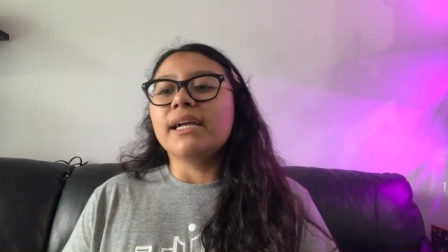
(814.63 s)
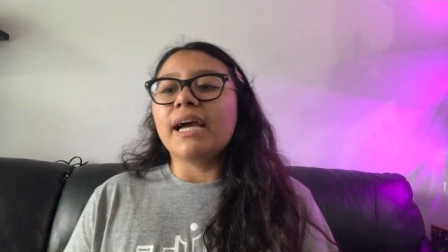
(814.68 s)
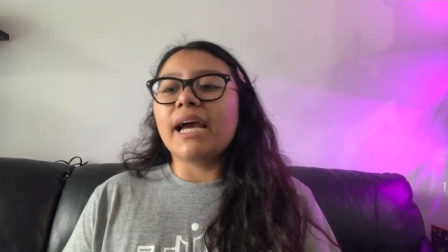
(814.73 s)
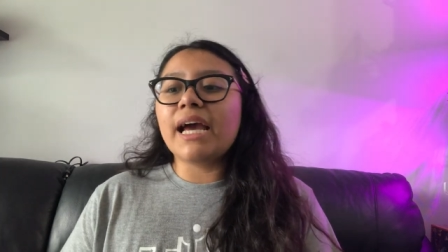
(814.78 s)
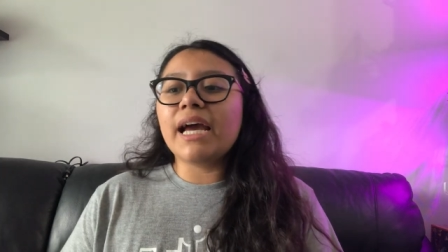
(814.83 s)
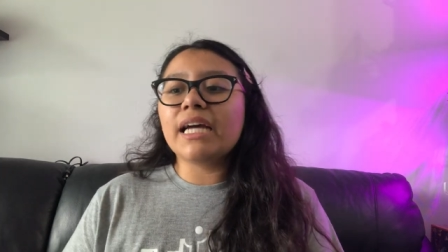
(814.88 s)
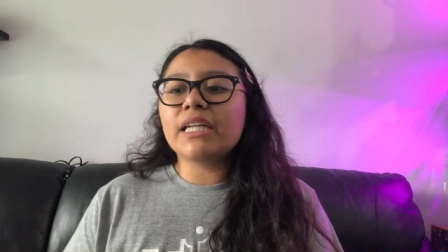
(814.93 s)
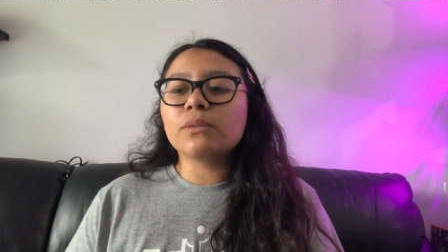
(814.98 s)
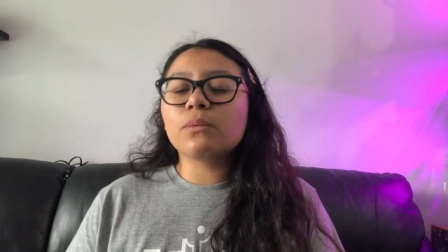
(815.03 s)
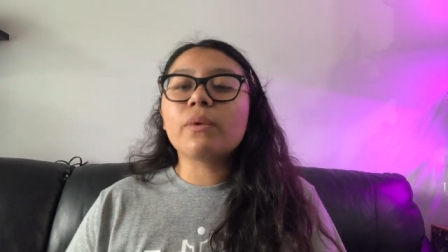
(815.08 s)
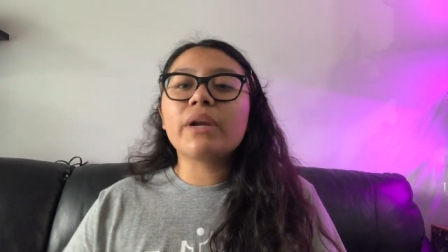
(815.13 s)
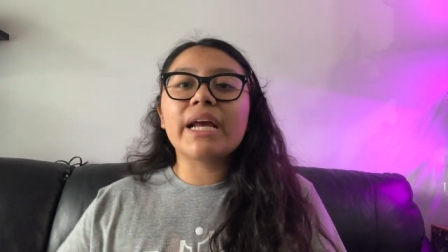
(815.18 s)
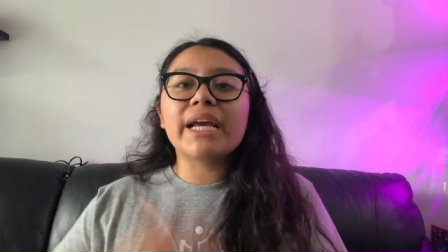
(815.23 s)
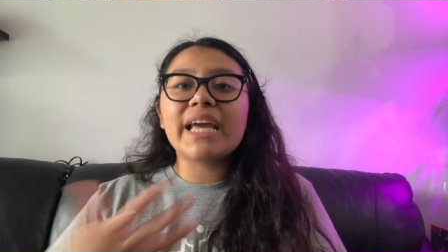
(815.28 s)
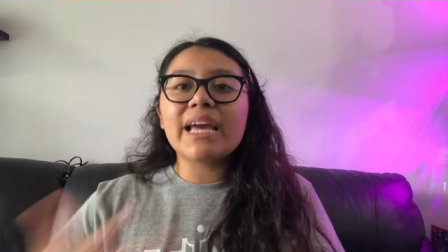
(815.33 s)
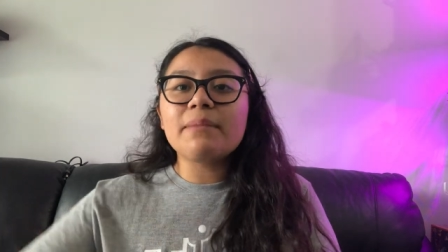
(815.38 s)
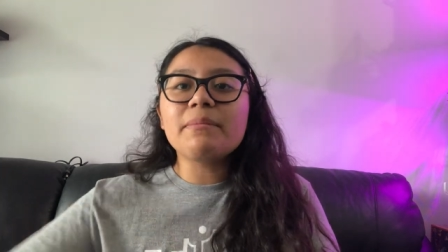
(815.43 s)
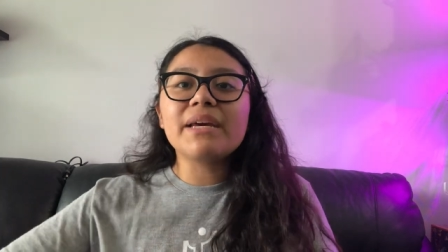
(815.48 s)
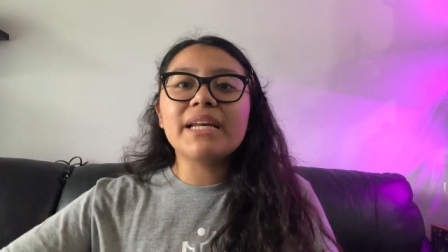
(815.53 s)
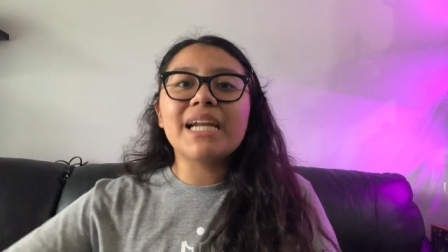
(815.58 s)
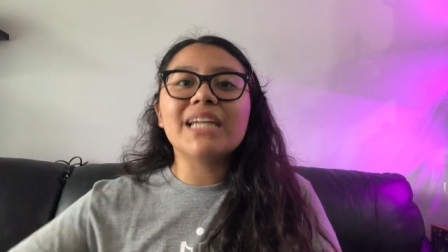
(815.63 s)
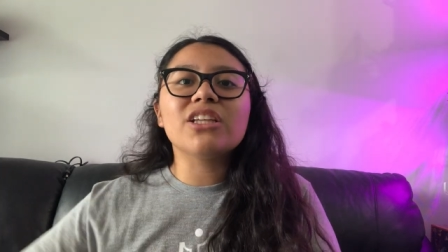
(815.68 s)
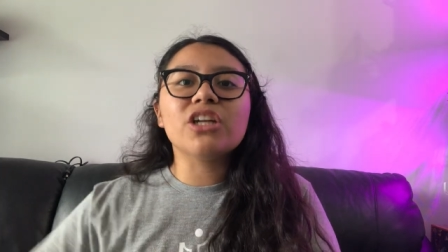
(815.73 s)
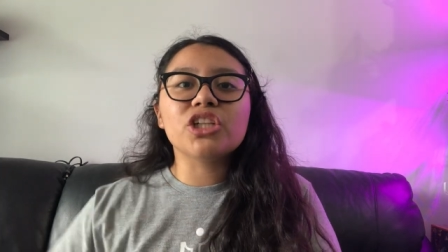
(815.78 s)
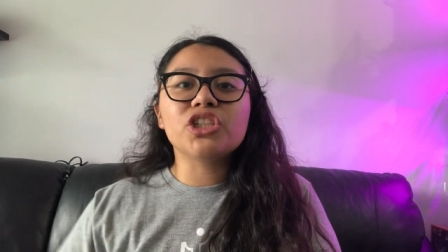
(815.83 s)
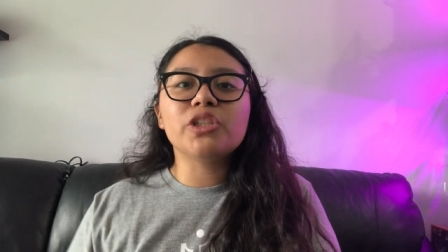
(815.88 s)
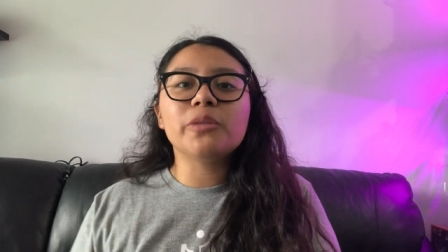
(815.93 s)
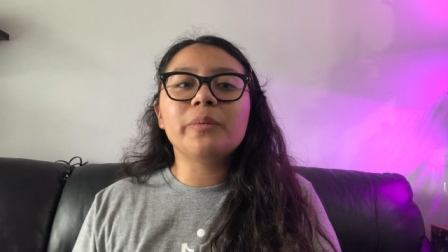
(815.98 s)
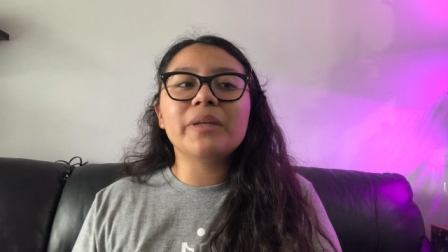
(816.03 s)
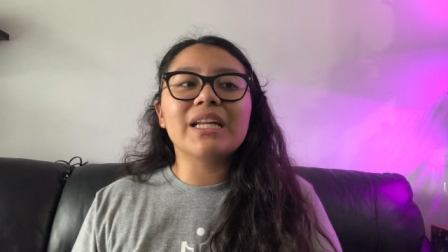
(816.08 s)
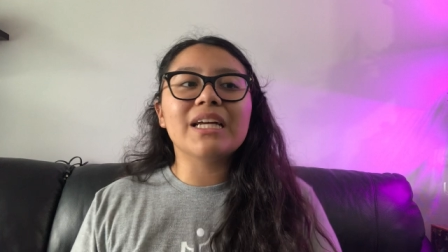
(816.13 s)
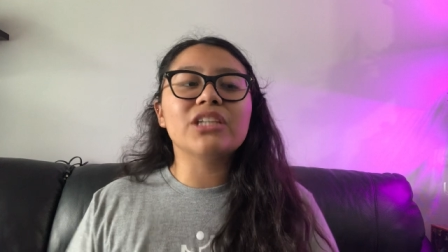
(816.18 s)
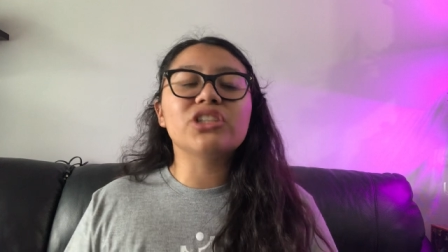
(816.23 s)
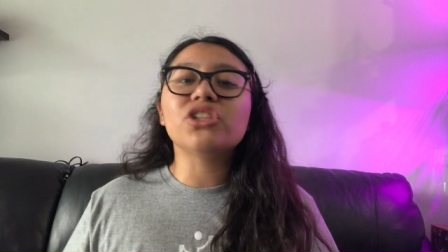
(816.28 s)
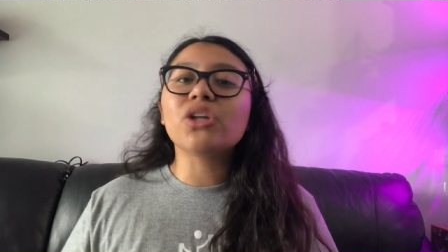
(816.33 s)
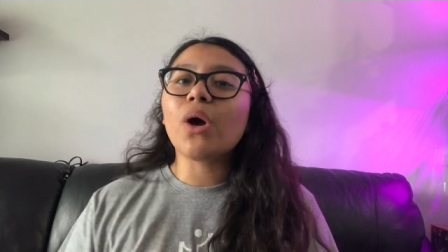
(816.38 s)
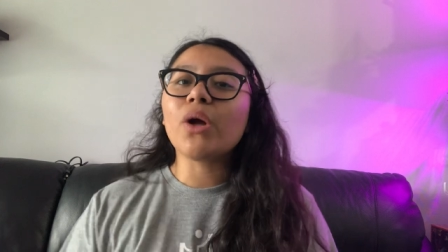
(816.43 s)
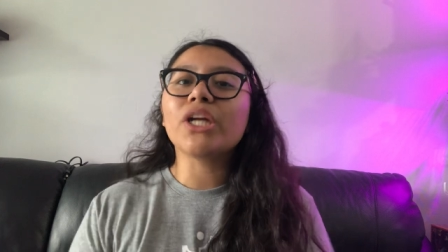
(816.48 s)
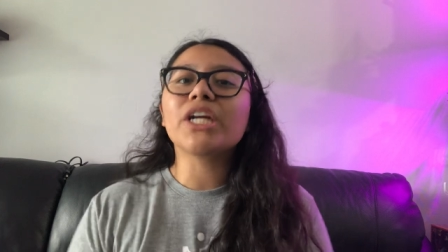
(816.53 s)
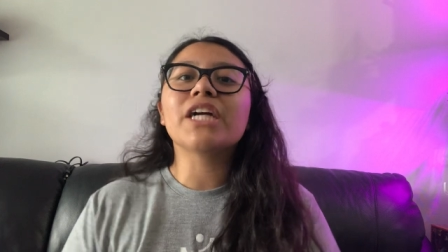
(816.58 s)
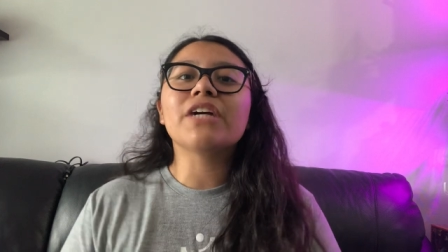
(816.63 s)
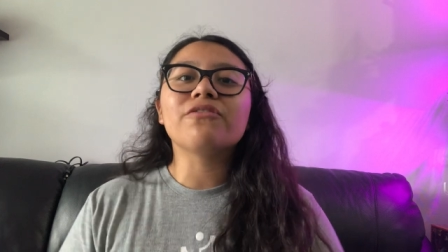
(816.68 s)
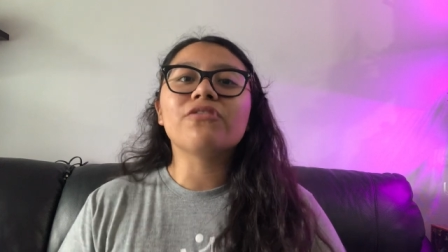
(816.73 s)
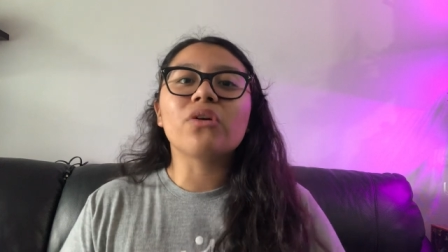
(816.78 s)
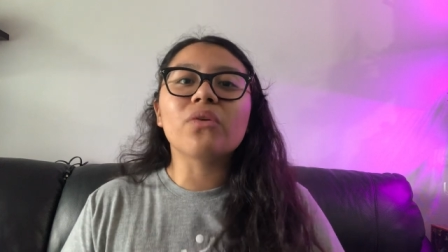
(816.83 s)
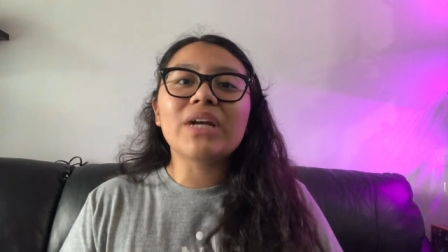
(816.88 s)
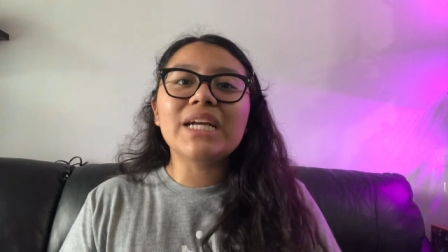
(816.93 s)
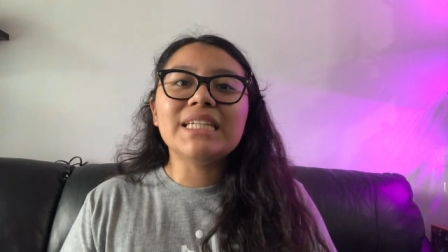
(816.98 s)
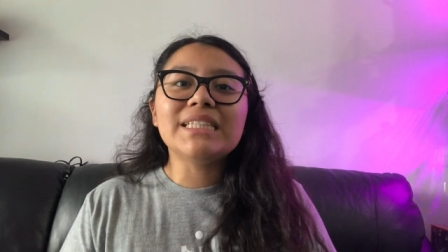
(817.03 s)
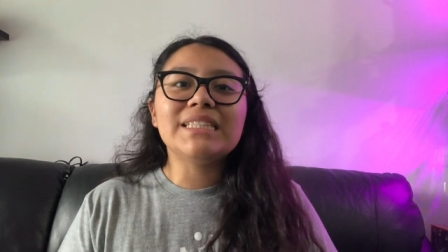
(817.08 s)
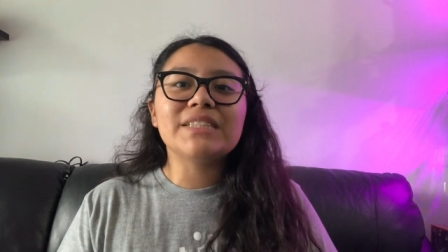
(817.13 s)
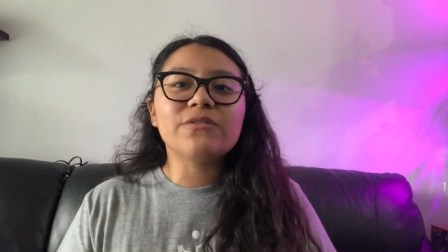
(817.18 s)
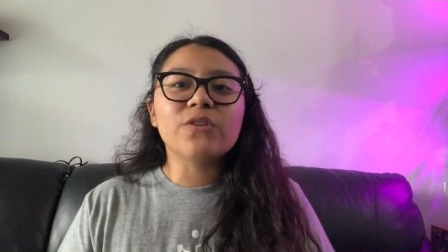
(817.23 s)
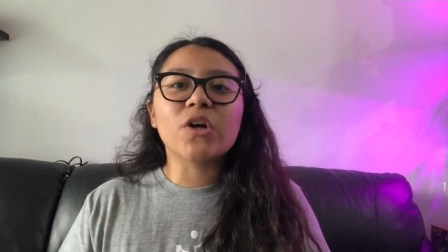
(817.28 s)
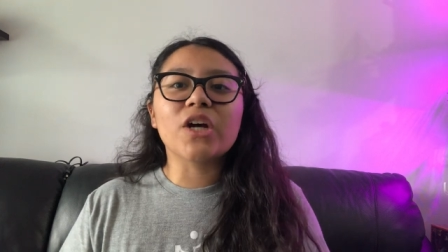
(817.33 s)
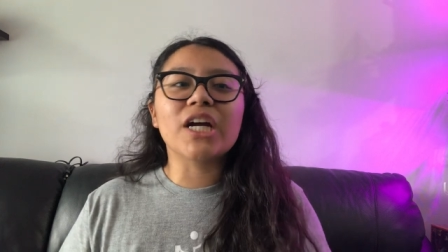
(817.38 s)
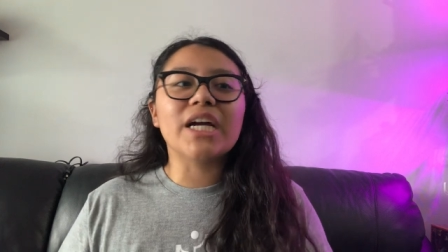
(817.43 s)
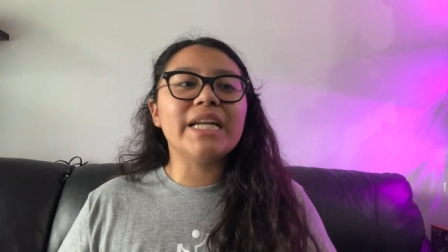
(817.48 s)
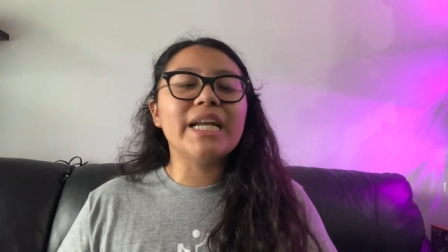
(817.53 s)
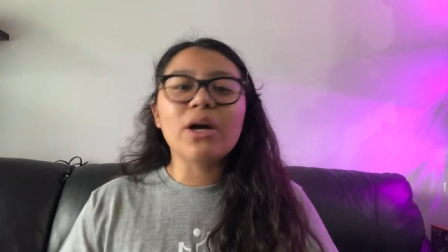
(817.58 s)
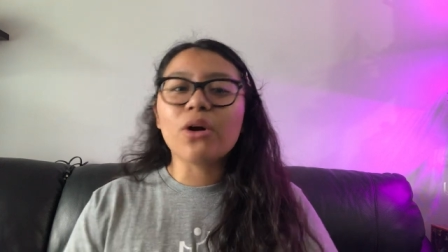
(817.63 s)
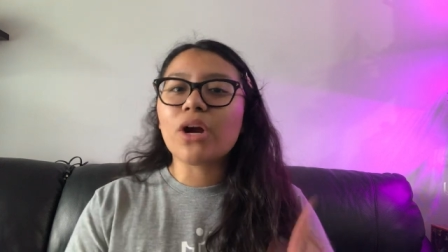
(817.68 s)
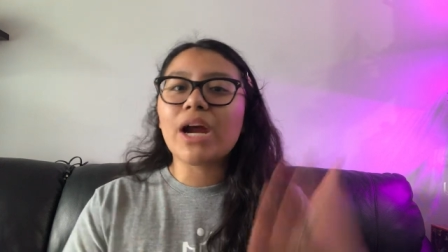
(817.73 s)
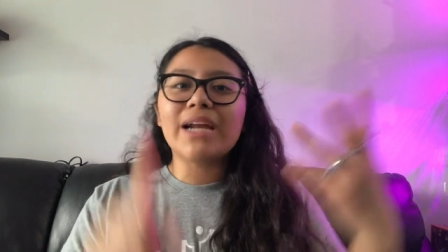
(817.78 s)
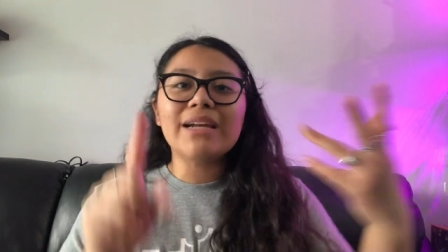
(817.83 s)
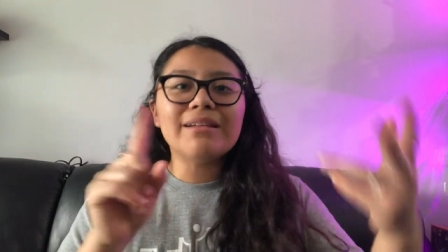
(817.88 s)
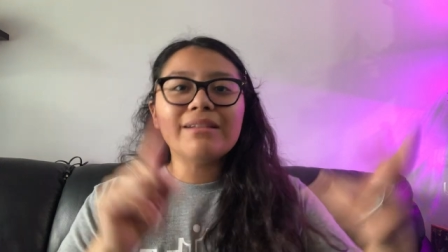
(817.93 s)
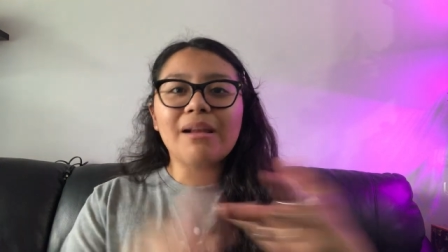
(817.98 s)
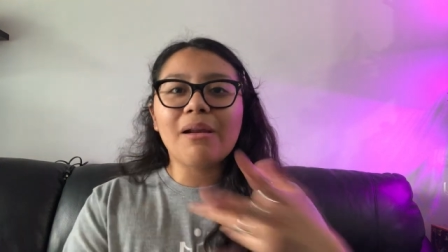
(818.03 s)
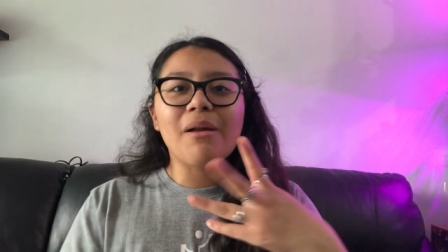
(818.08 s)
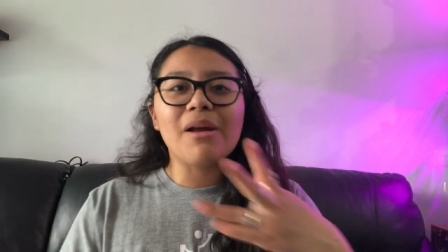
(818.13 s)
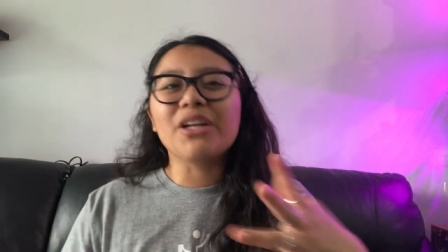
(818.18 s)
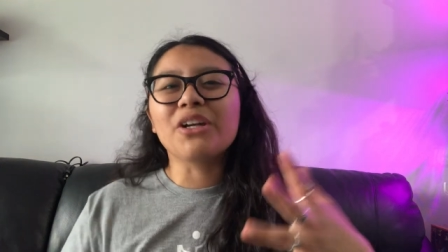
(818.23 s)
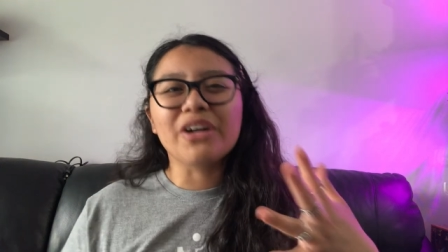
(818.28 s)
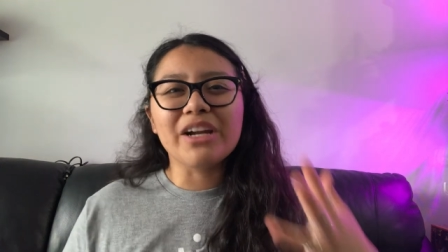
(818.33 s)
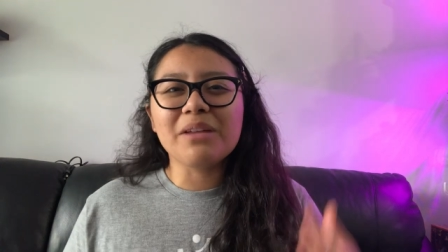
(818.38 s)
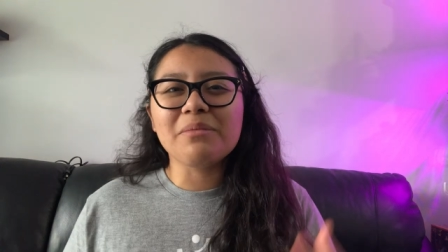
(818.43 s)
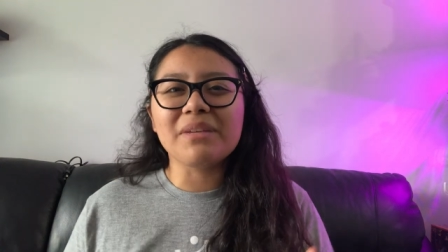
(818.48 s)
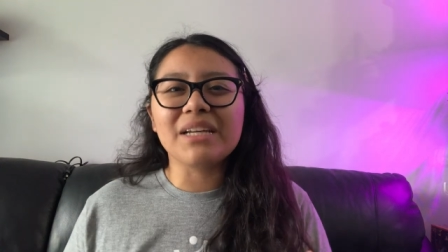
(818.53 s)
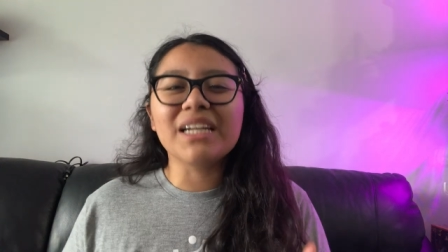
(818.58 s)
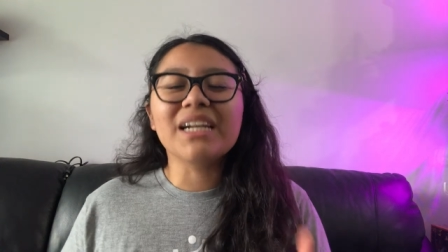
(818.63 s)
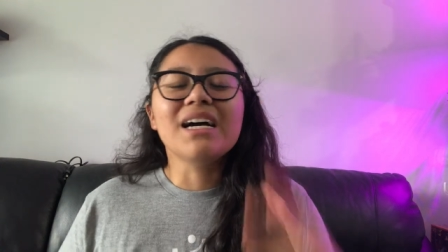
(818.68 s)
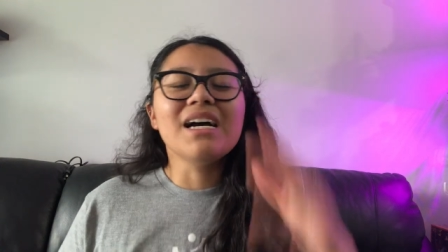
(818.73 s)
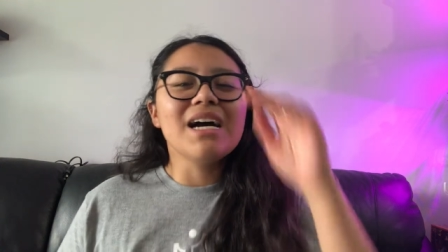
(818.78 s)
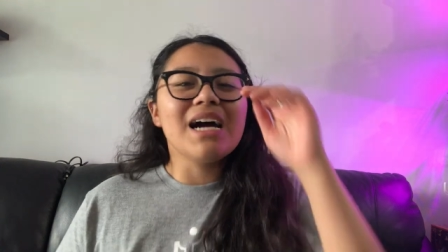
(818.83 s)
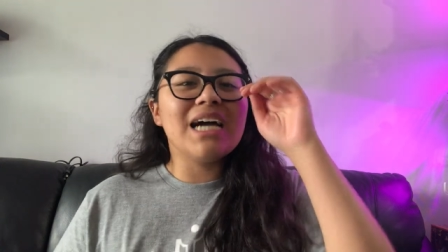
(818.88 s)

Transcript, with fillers: And when I came in, I thought she'd be like, so you're here for Reese for a uh, nail grinding, you know what I mean?